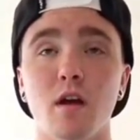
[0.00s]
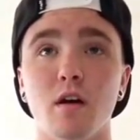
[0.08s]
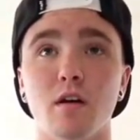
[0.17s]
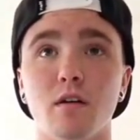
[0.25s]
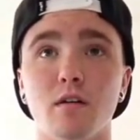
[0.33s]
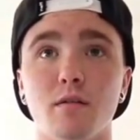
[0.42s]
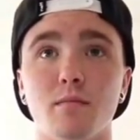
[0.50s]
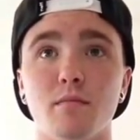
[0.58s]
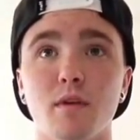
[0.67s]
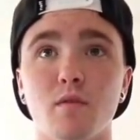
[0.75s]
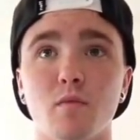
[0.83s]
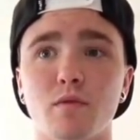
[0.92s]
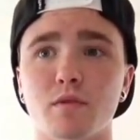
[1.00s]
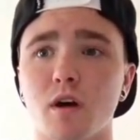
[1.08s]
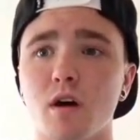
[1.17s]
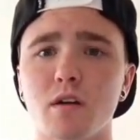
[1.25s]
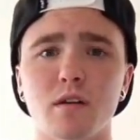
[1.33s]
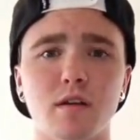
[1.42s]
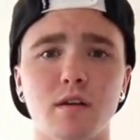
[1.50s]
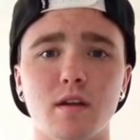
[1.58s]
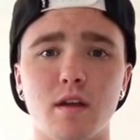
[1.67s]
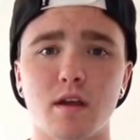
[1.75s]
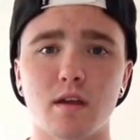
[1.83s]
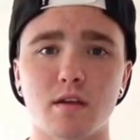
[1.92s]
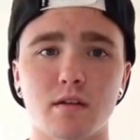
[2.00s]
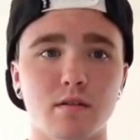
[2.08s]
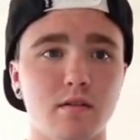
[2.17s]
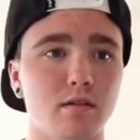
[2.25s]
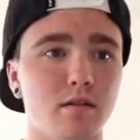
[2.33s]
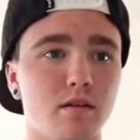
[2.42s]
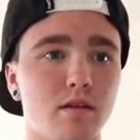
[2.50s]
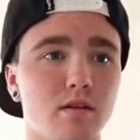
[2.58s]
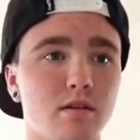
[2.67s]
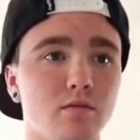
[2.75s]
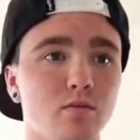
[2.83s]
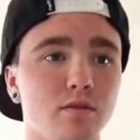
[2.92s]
And we were talking, and we